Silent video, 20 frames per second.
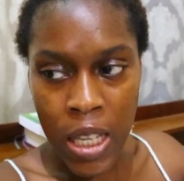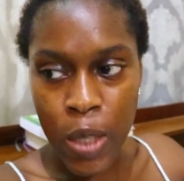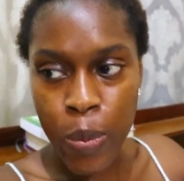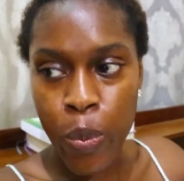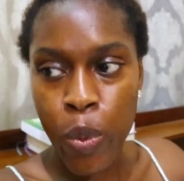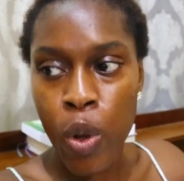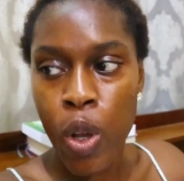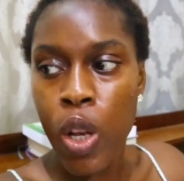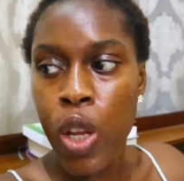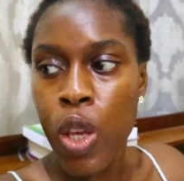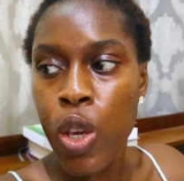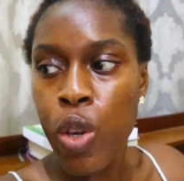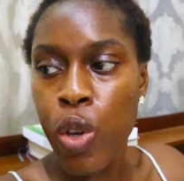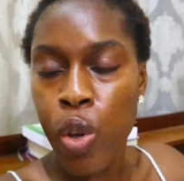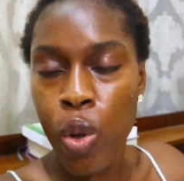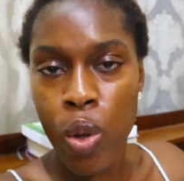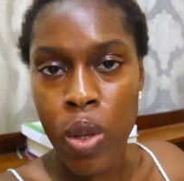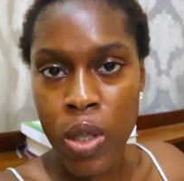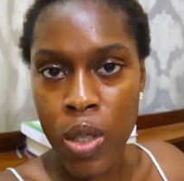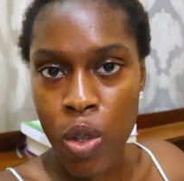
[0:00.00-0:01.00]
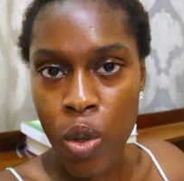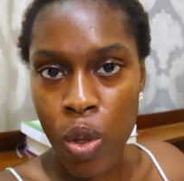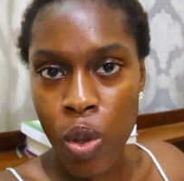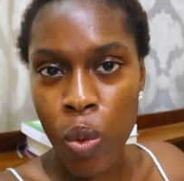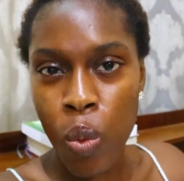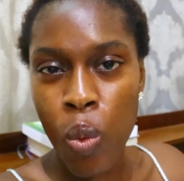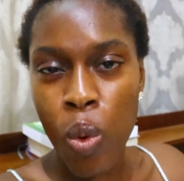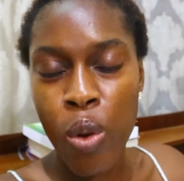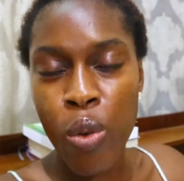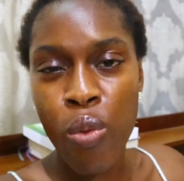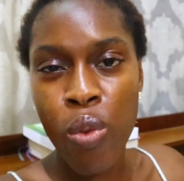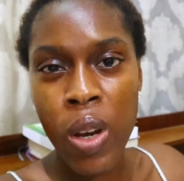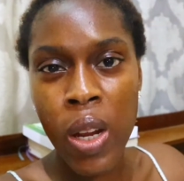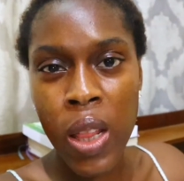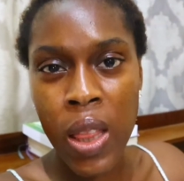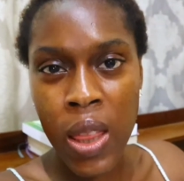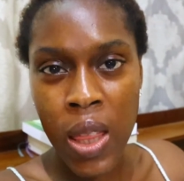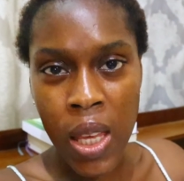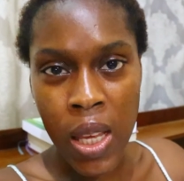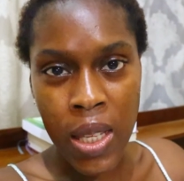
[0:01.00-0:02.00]
it's purely yours, you're the one
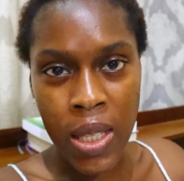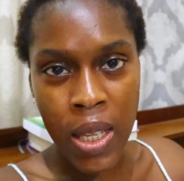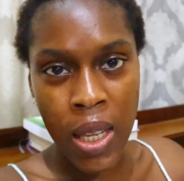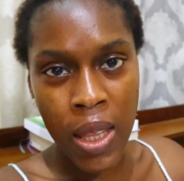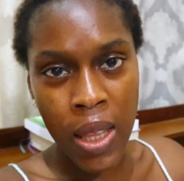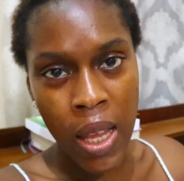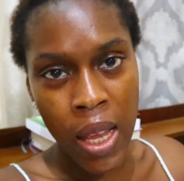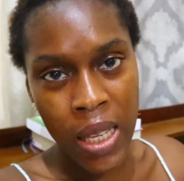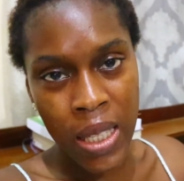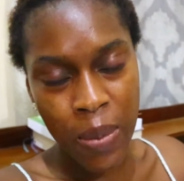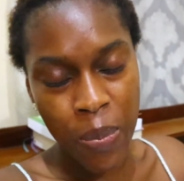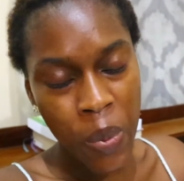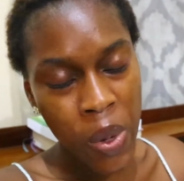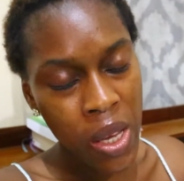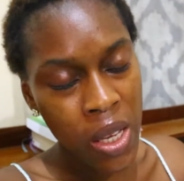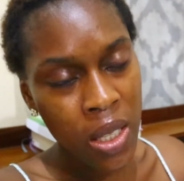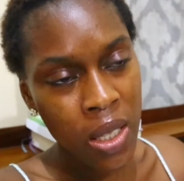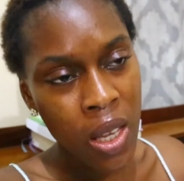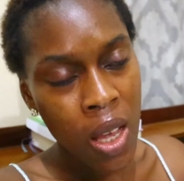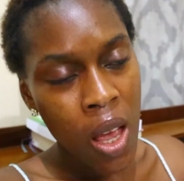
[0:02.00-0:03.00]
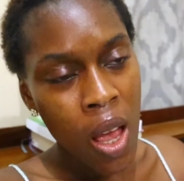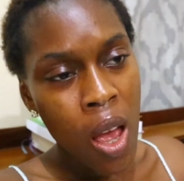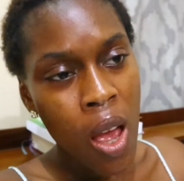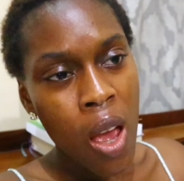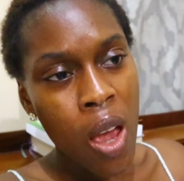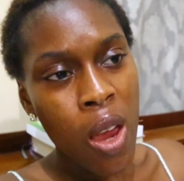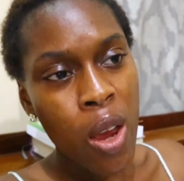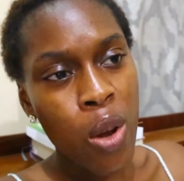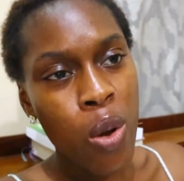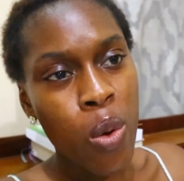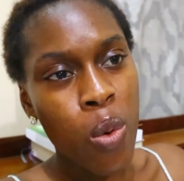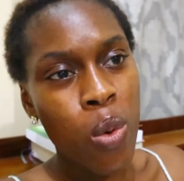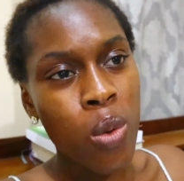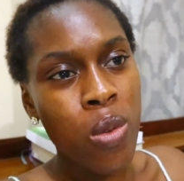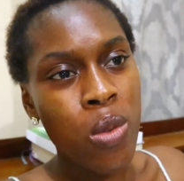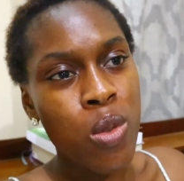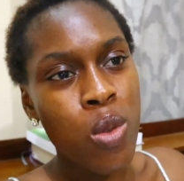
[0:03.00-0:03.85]
running things in that space, you know.